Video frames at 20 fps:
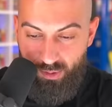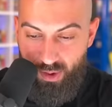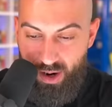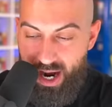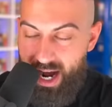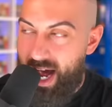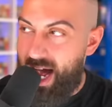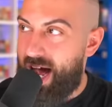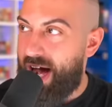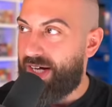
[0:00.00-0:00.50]

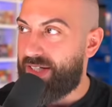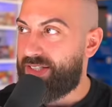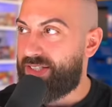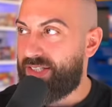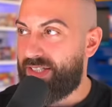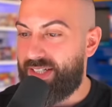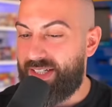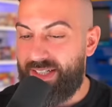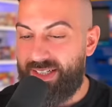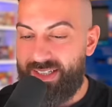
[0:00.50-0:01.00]
Wow,
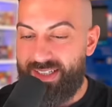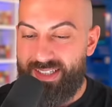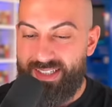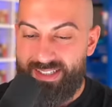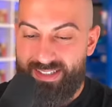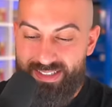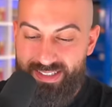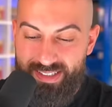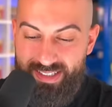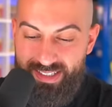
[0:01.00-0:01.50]
dude.
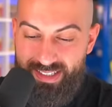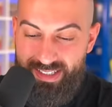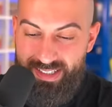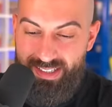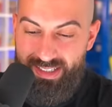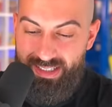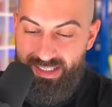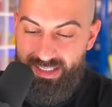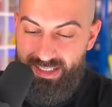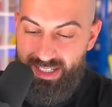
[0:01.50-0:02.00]

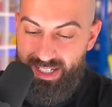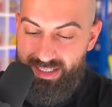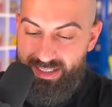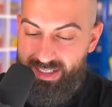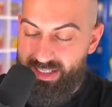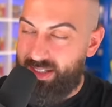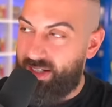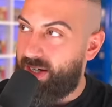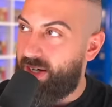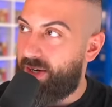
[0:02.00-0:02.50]
Let's go.